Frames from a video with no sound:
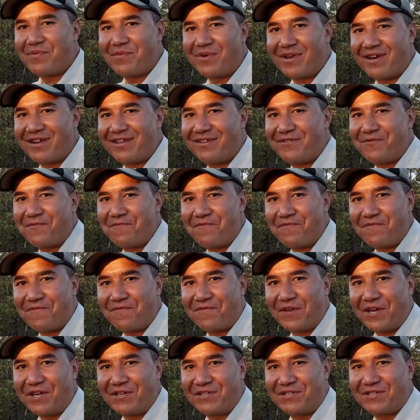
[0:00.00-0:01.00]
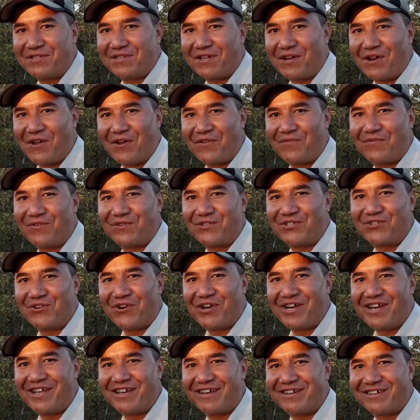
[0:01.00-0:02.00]
everybody. Thanks a lot for
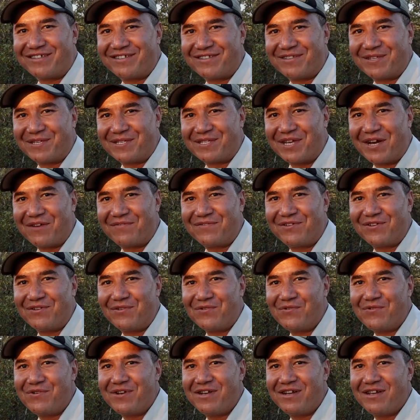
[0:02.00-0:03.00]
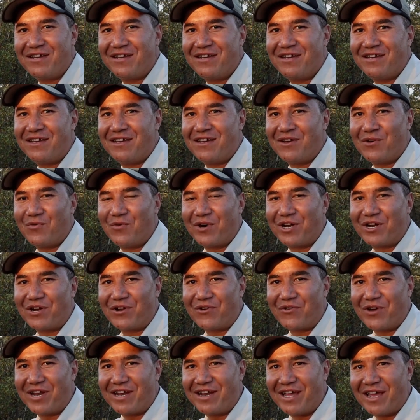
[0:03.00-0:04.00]
joining us this afternoon.
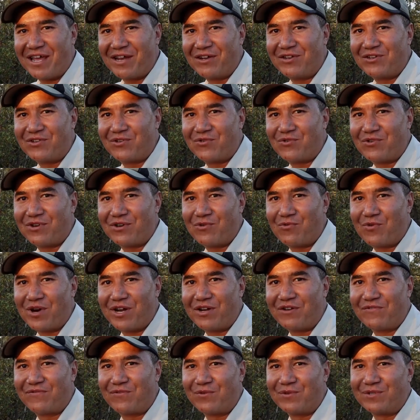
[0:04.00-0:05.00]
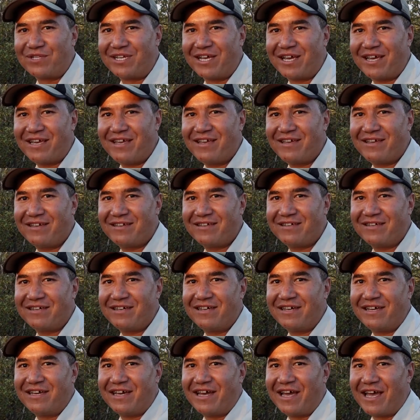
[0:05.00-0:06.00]
What a great end to a wonderful day.
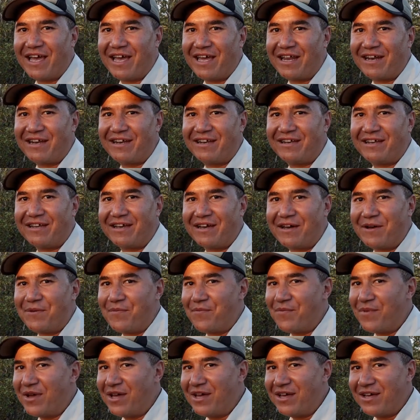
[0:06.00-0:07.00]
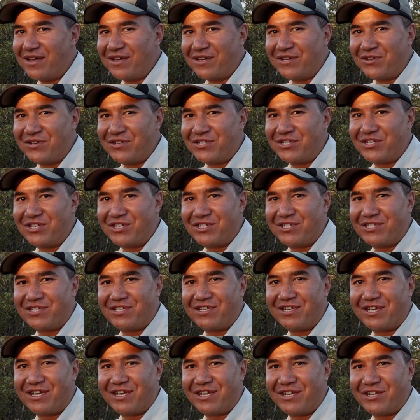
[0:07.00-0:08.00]
And
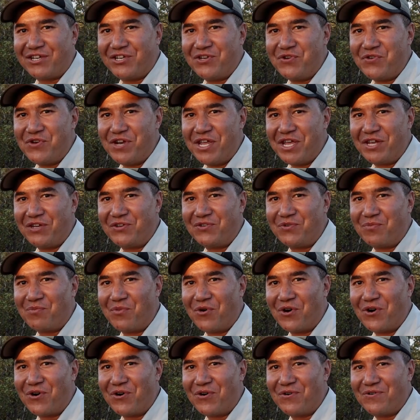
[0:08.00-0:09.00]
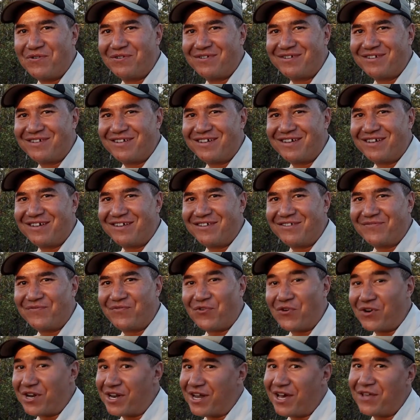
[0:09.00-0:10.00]
just tune in tomorrow
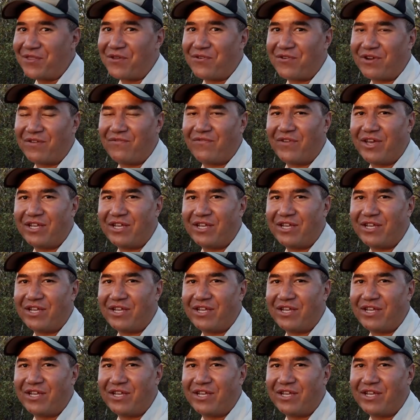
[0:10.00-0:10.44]
for another